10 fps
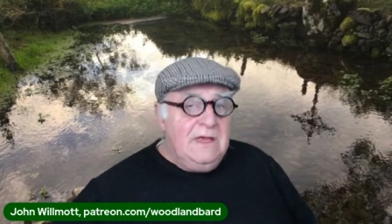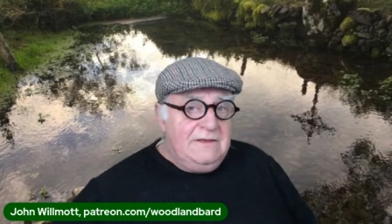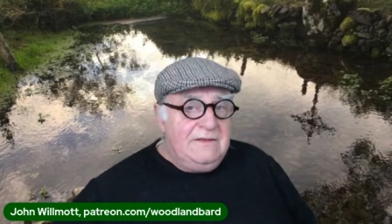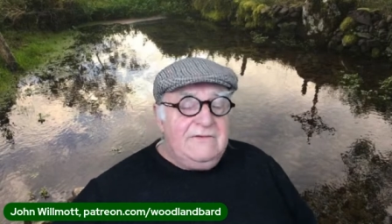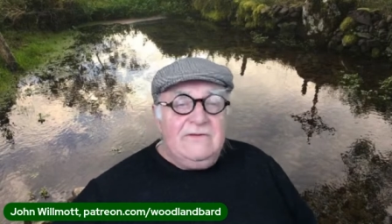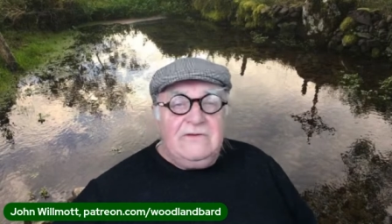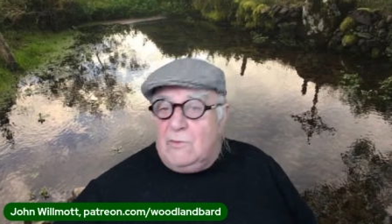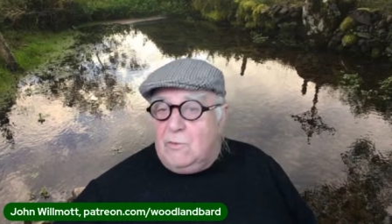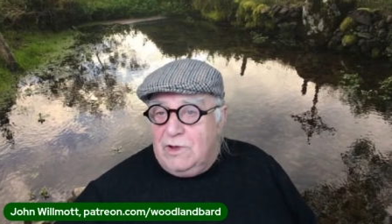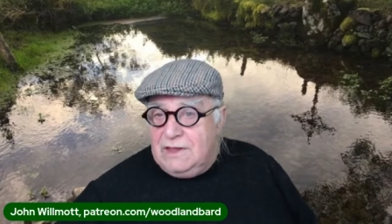It isn't
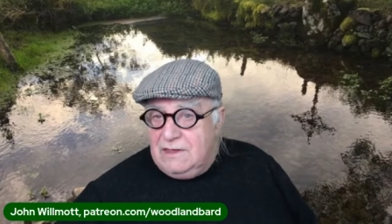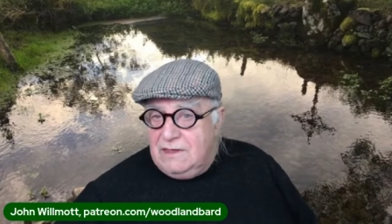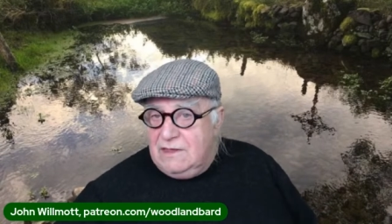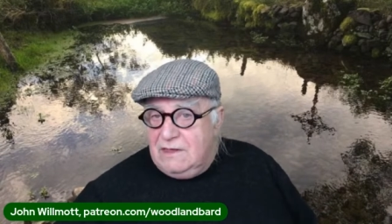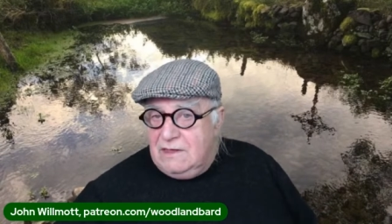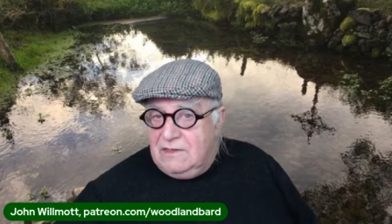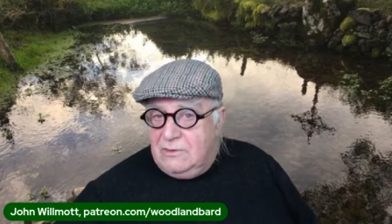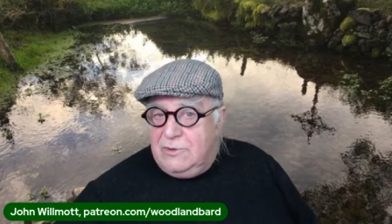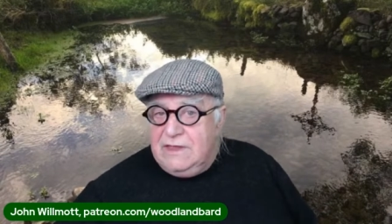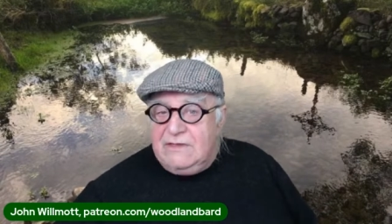somewhere
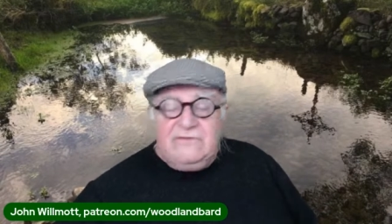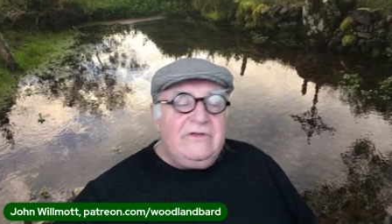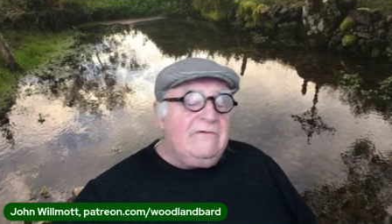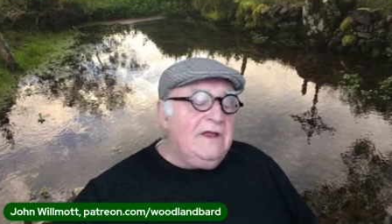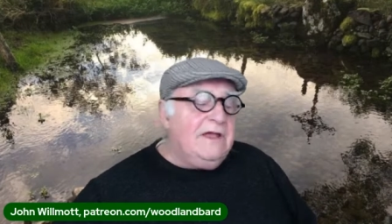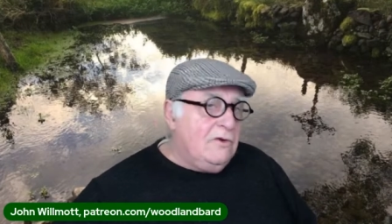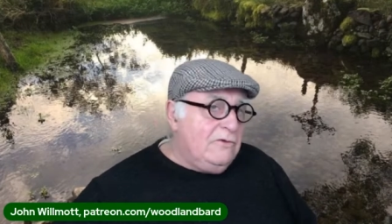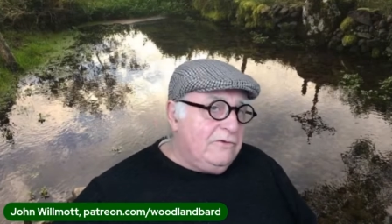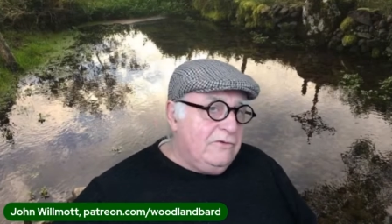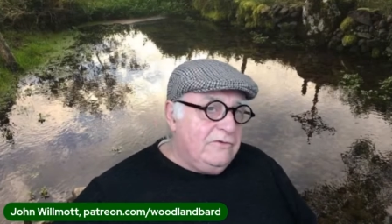that we necessarily
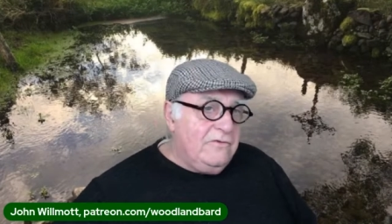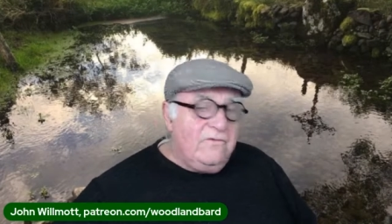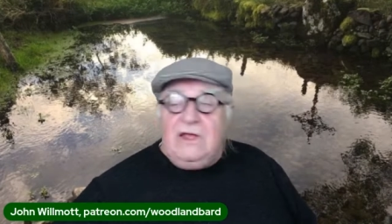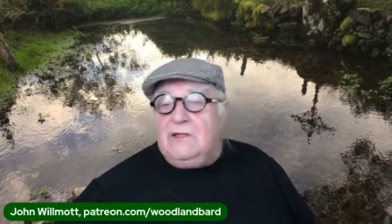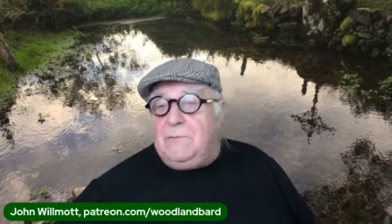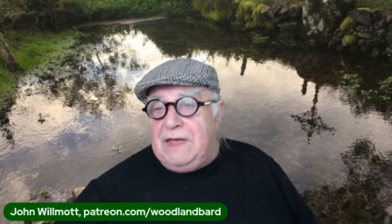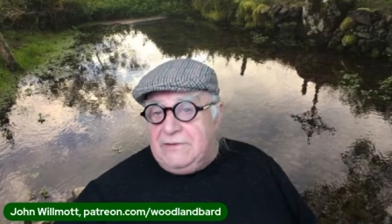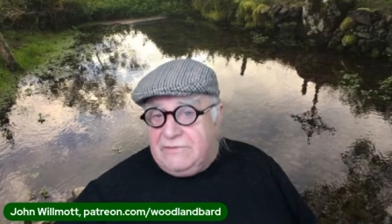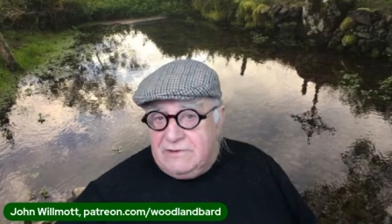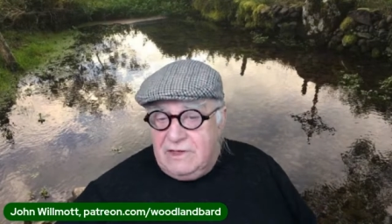go to to feel
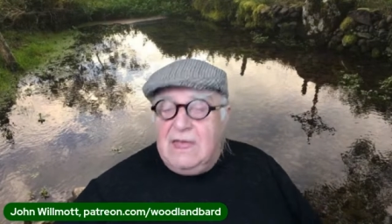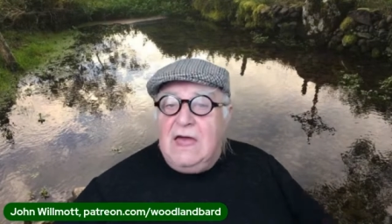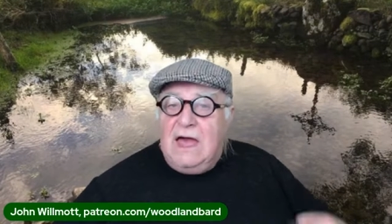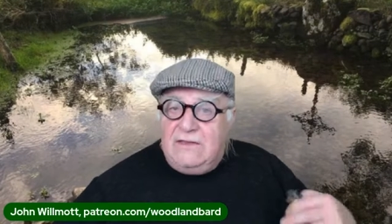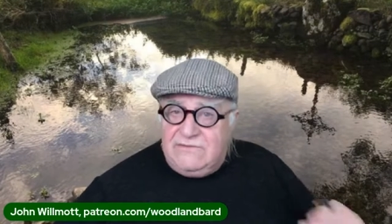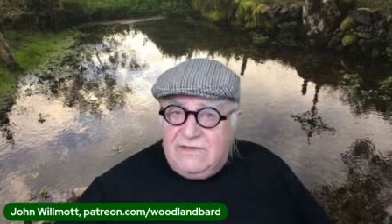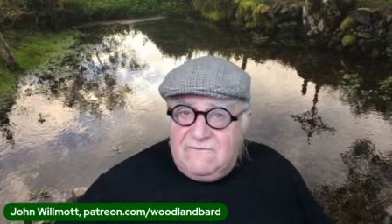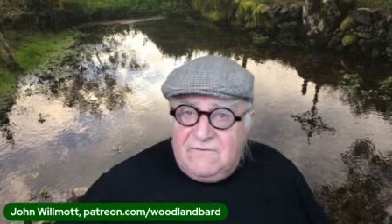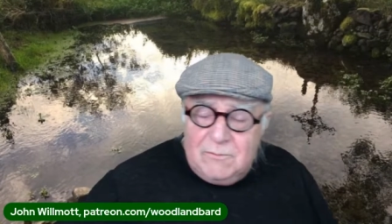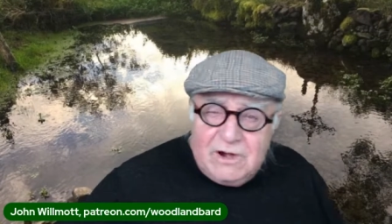better,
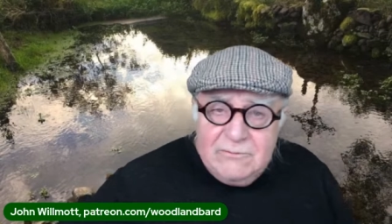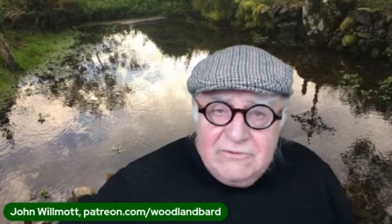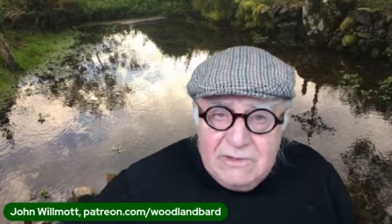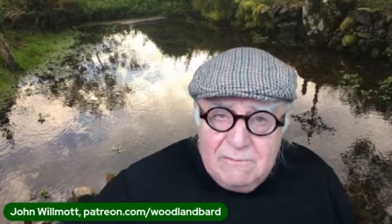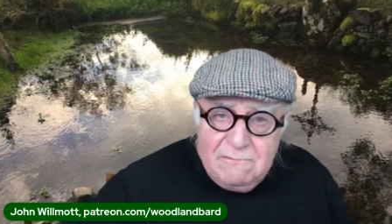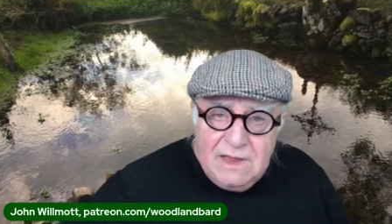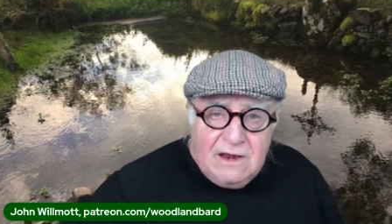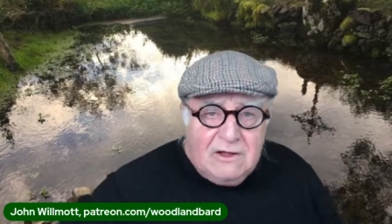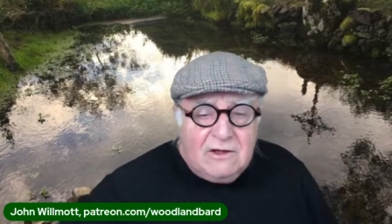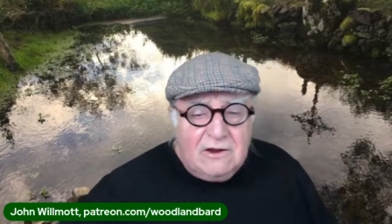except for perhaps some
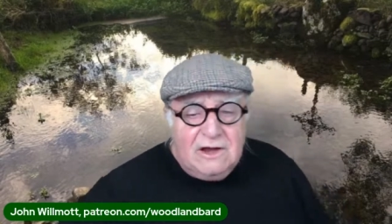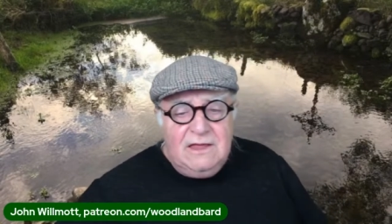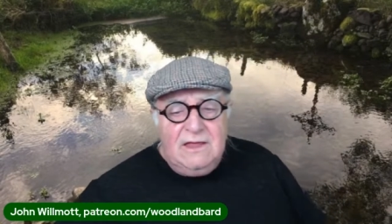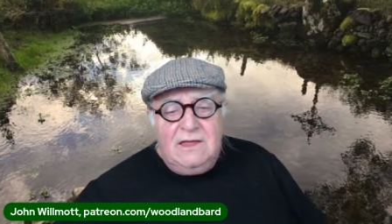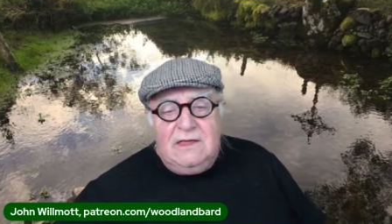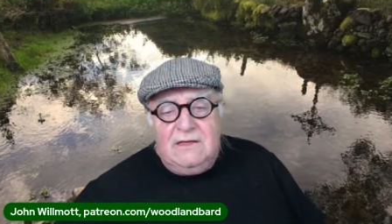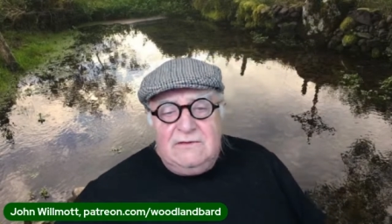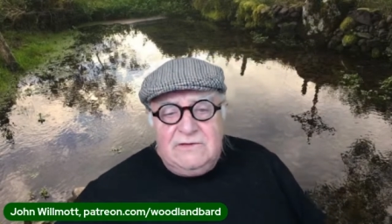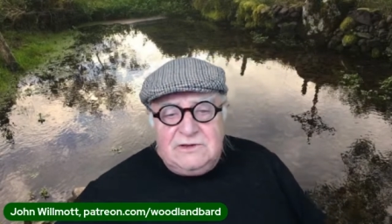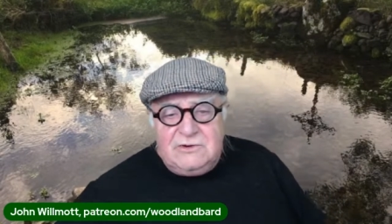melancholy
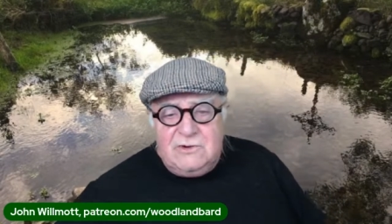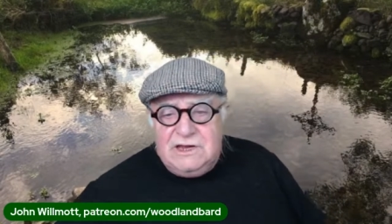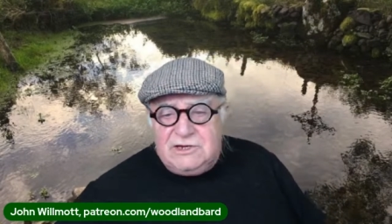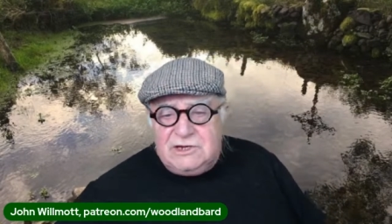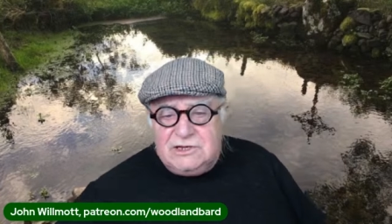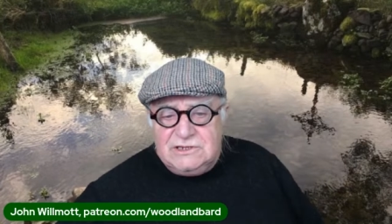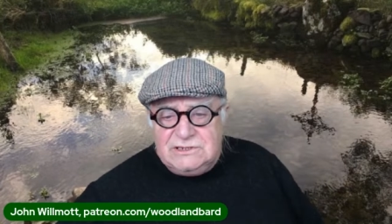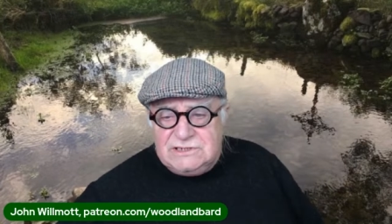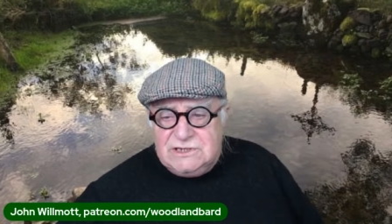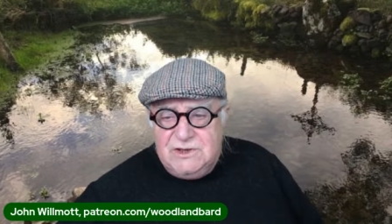
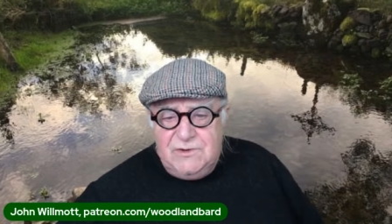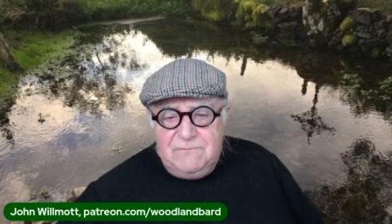situations.